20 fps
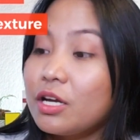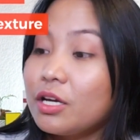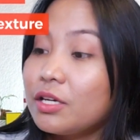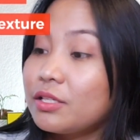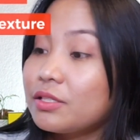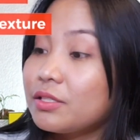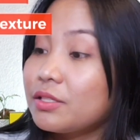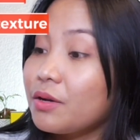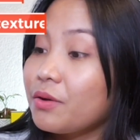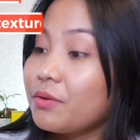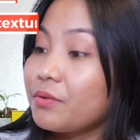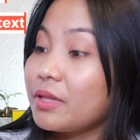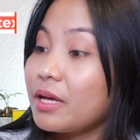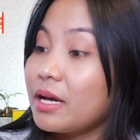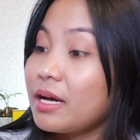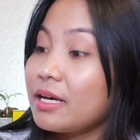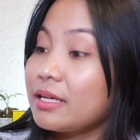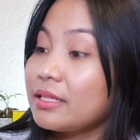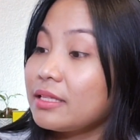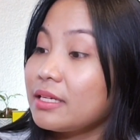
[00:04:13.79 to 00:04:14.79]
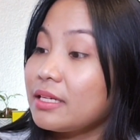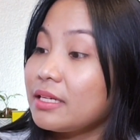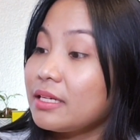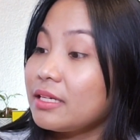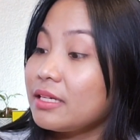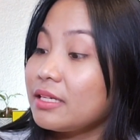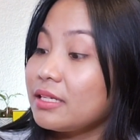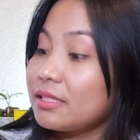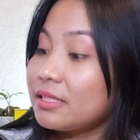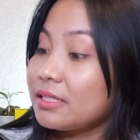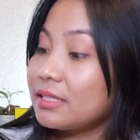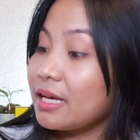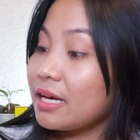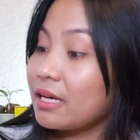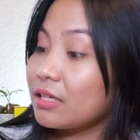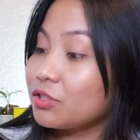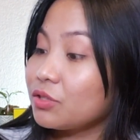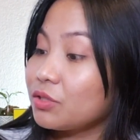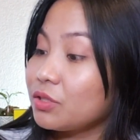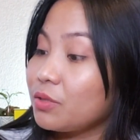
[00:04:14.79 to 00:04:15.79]
So that is
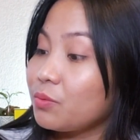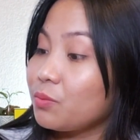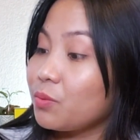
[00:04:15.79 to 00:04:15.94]
actually